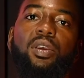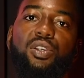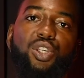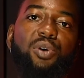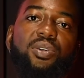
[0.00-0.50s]

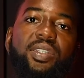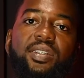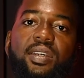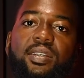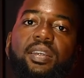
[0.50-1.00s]
So most
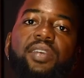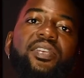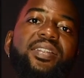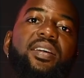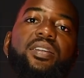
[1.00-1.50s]
DJs think if
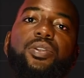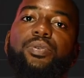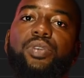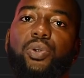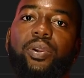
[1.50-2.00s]
it says
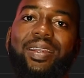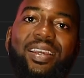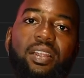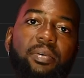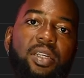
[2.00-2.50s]
320
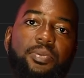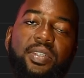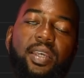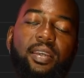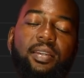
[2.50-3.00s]
kilobytes per
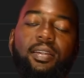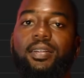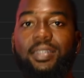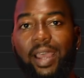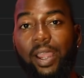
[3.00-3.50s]
second,
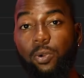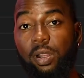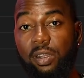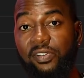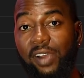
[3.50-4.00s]
it's a high
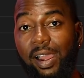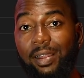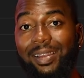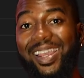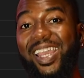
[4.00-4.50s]
quality
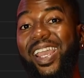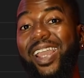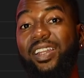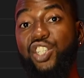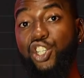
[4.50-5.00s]
file,
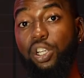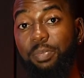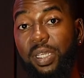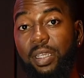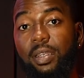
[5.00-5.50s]
and it should
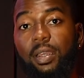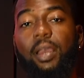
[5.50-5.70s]
be.